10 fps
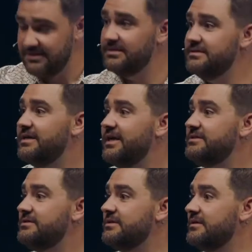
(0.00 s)
to
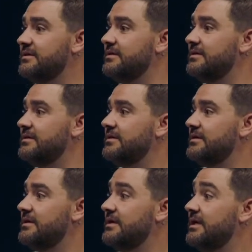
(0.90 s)
Esther.
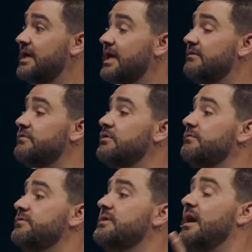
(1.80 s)
And if you don't
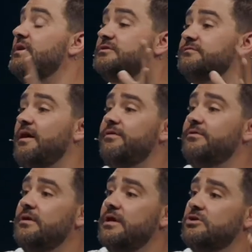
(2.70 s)
view God as
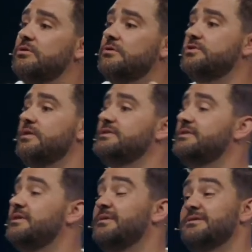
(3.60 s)
father and you don't trust
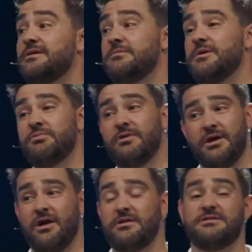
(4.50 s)
him, it's going to be pretty
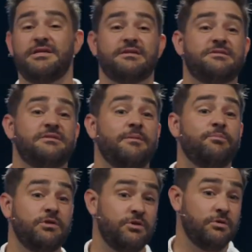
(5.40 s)
hard to take a step
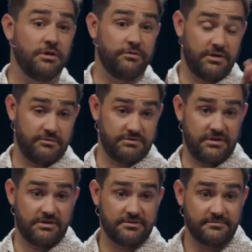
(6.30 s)
when you don't know the end
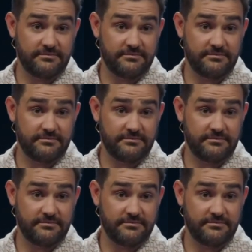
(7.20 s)
result.